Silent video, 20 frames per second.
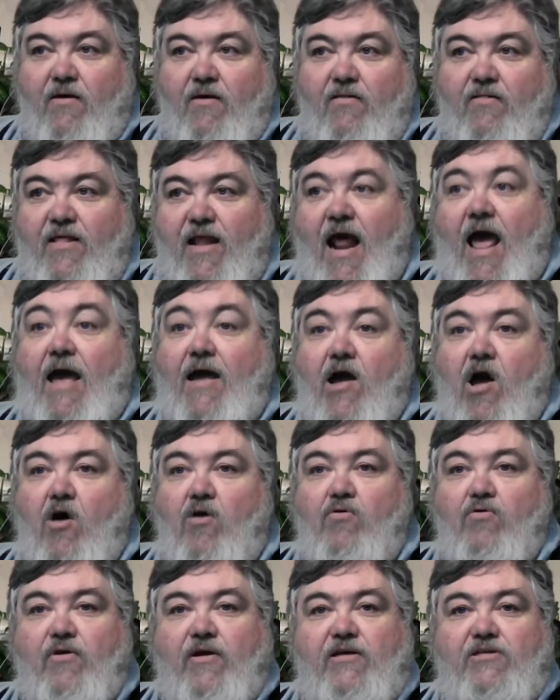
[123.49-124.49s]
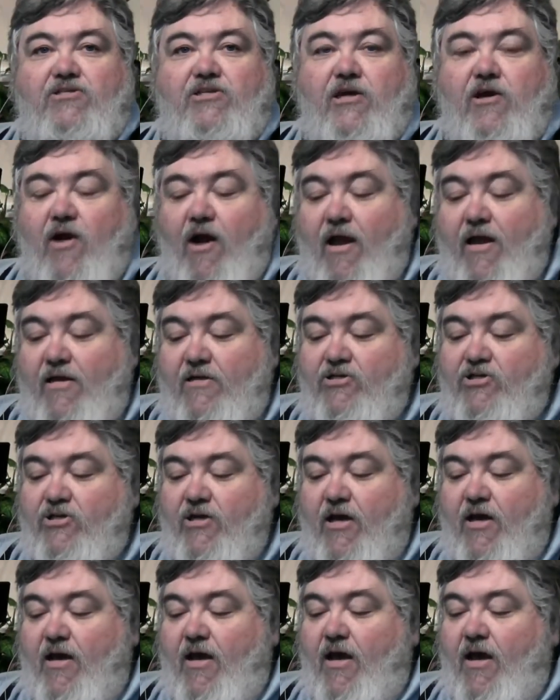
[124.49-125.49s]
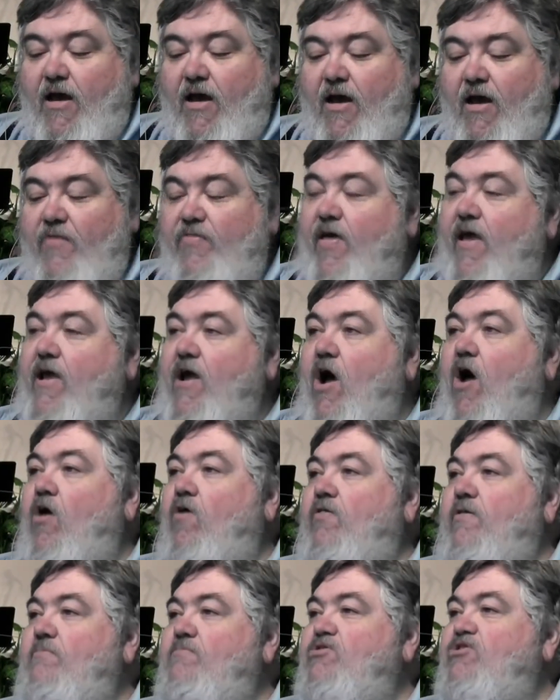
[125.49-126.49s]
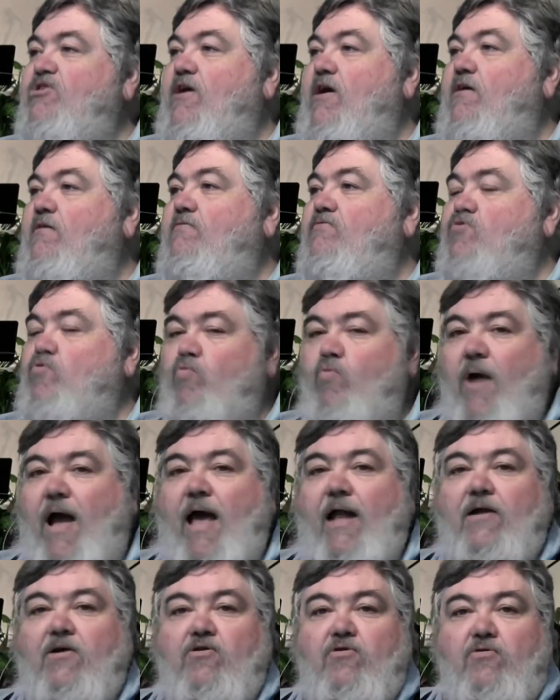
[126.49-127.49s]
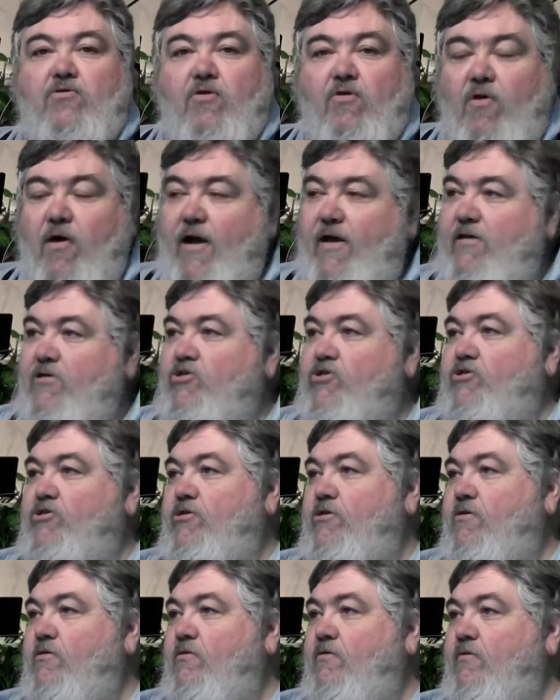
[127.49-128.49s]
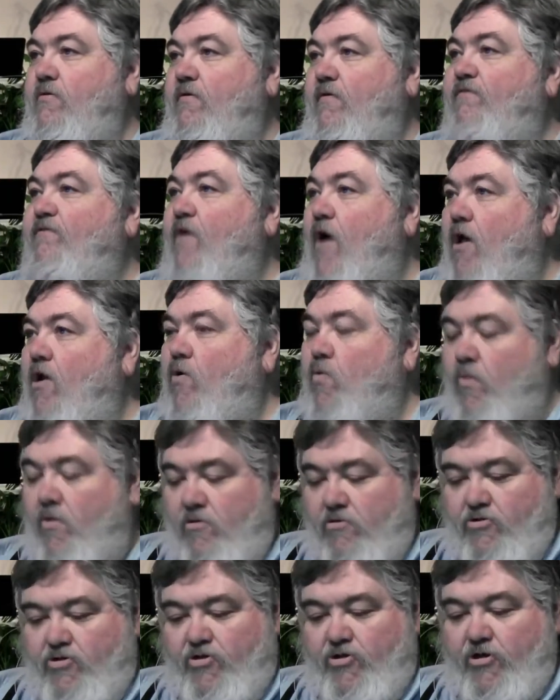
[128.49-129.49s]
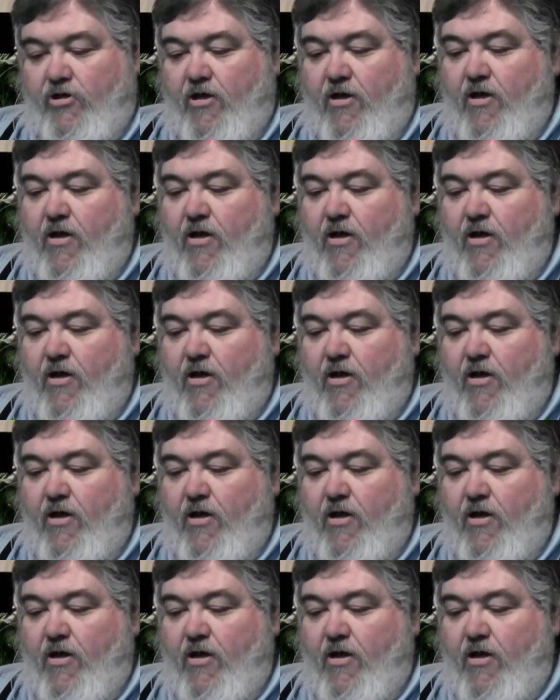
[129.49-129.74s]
that I call greasy grace, they call themselves radical grace followers.